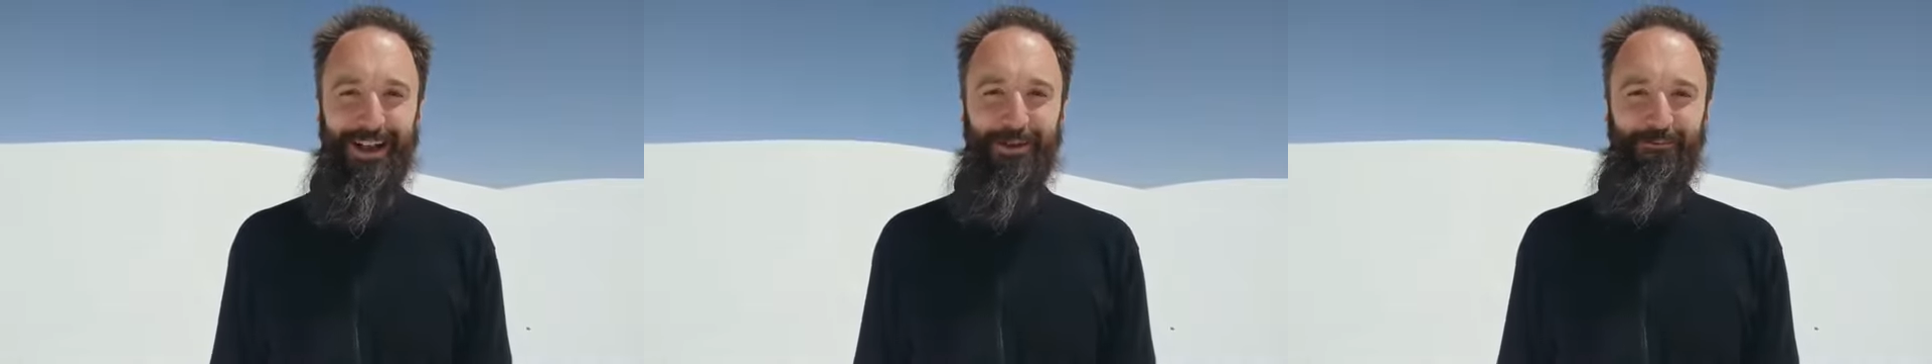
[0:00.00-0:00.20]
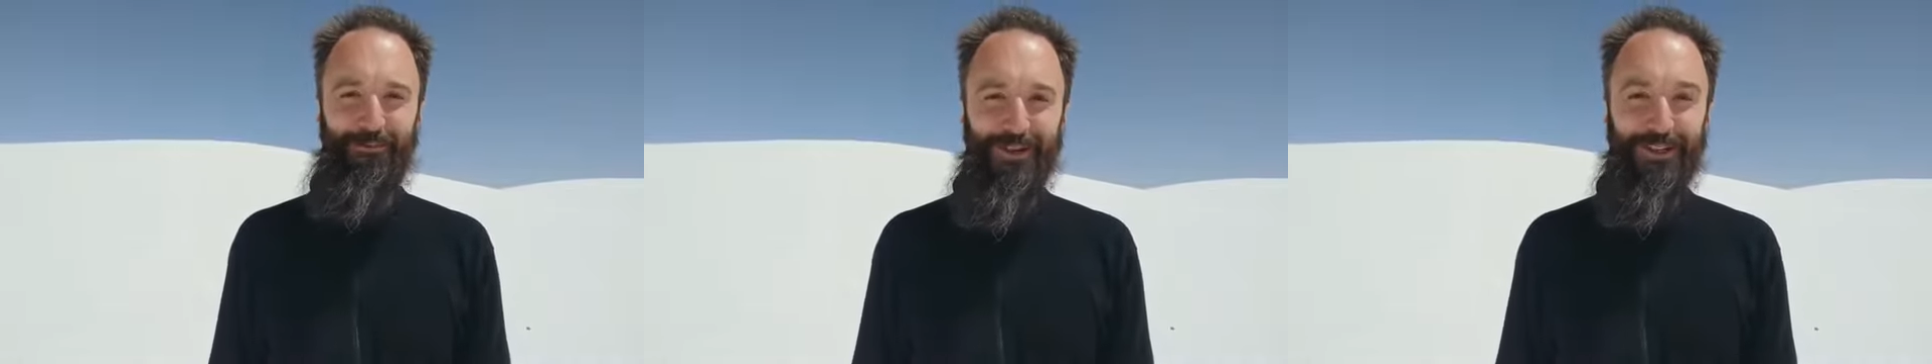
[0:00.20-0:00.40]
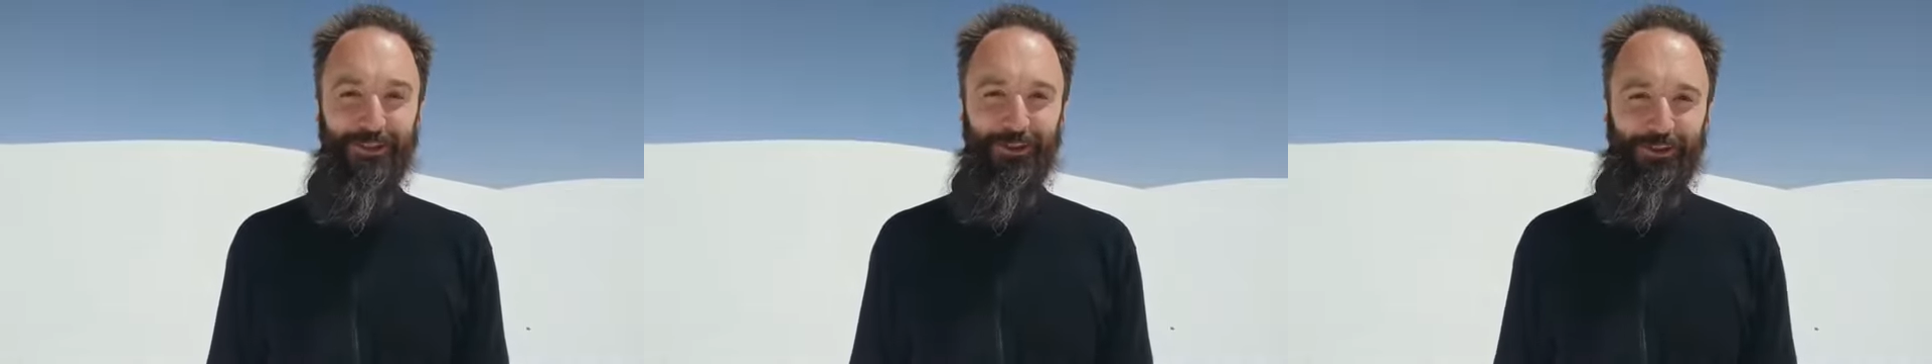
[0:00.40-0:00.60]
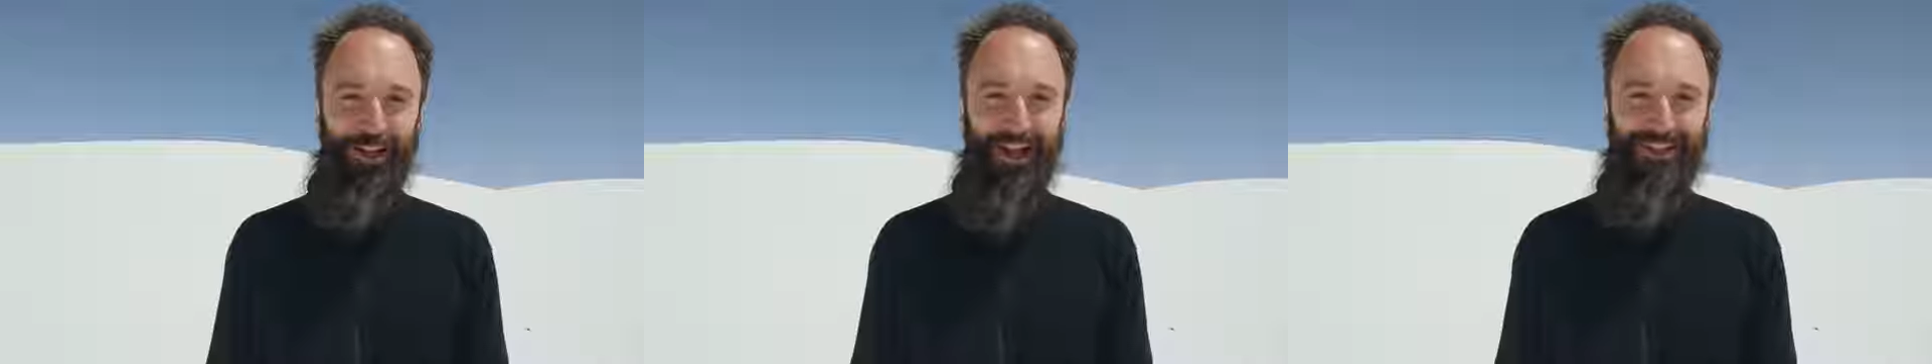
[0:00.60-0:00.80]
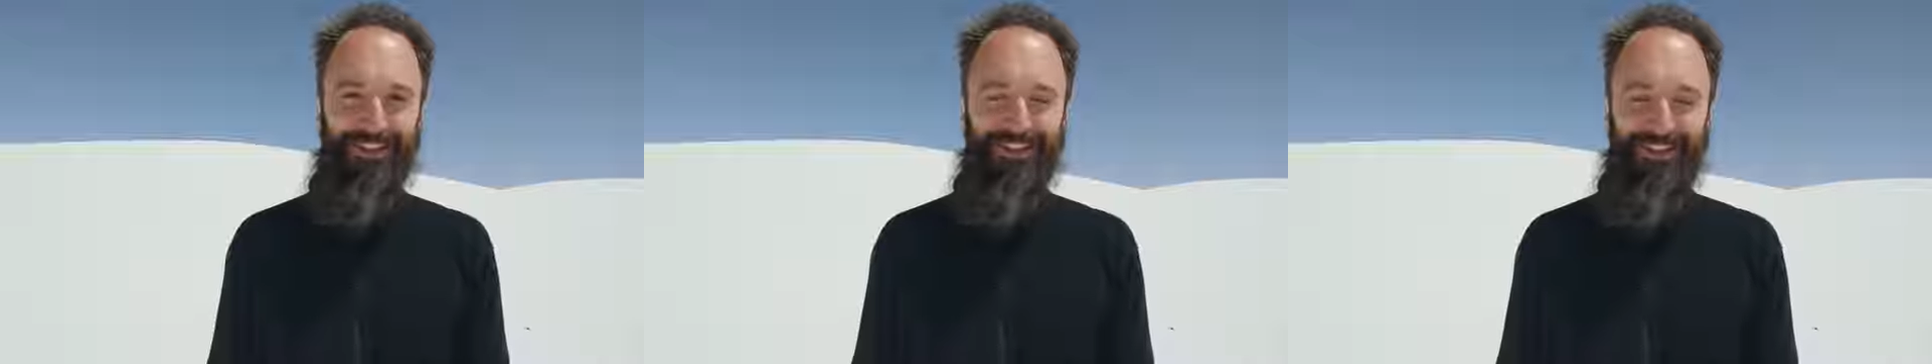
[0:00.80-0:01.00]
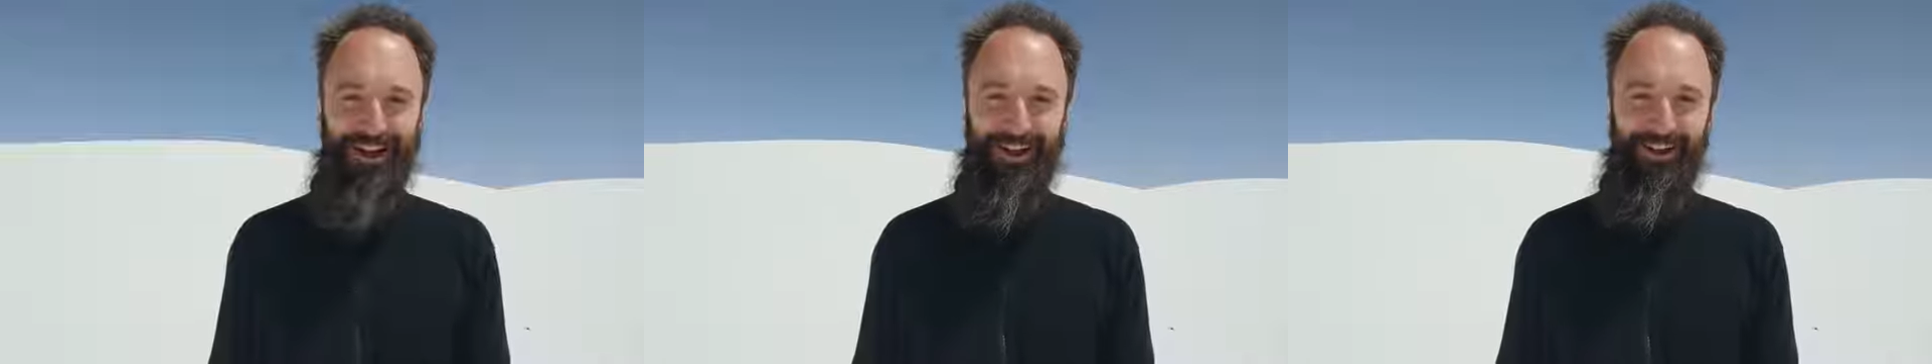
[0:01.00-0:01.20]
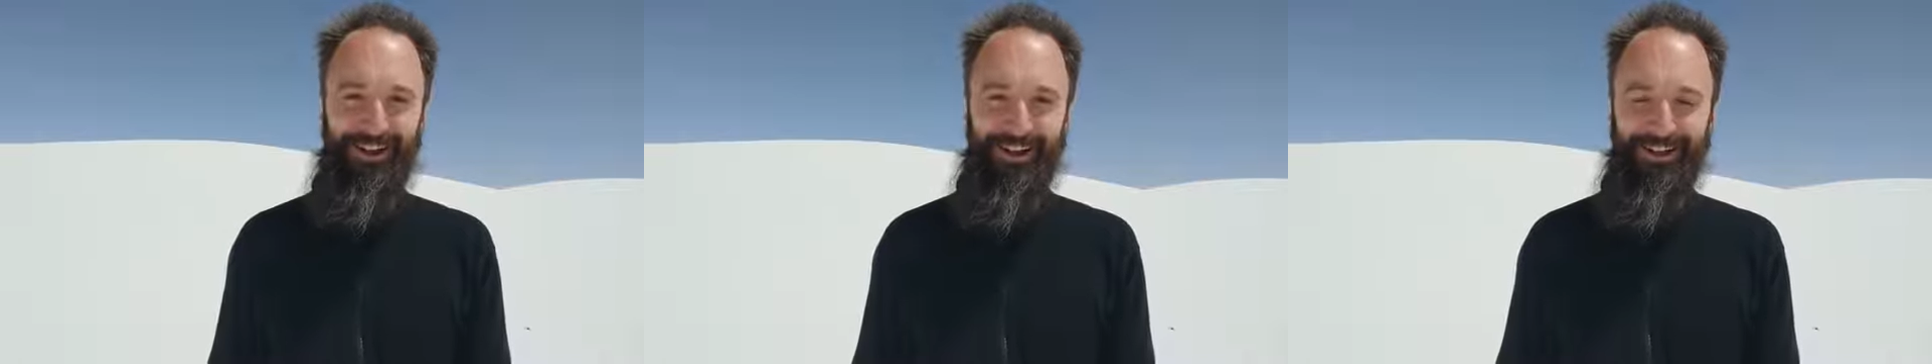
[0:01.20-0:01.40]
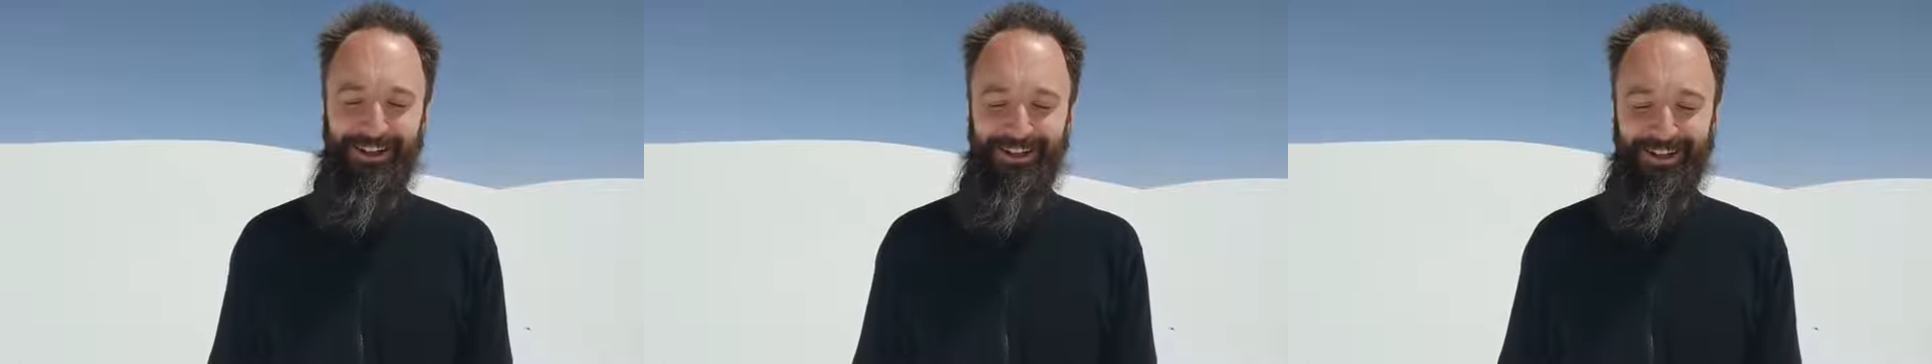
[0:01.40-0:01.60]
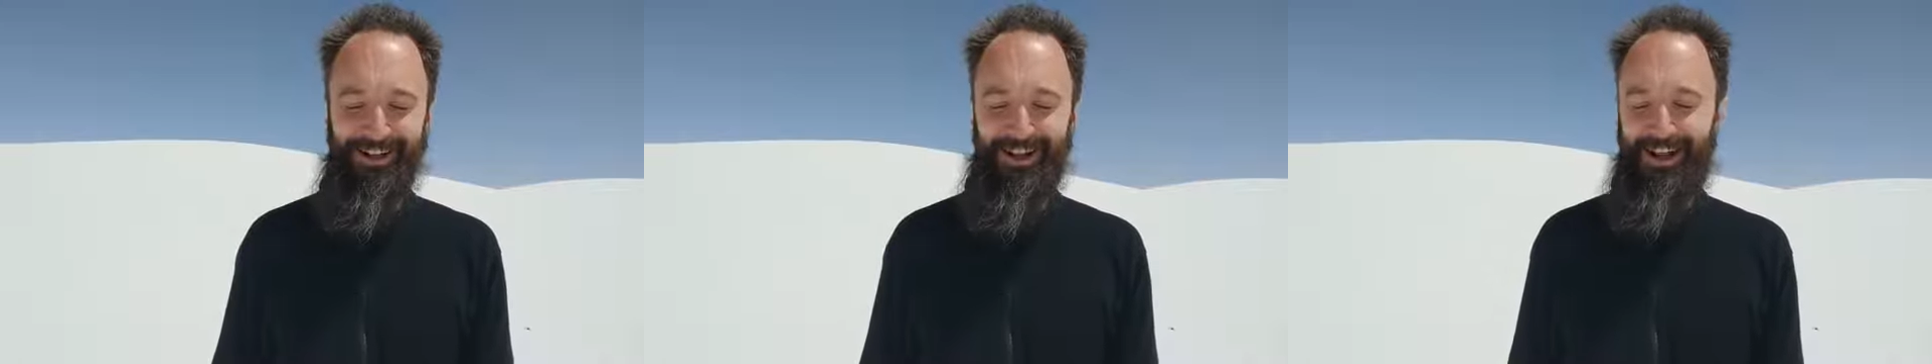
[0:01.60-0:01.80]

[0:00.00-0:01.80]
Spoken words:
missile testing area,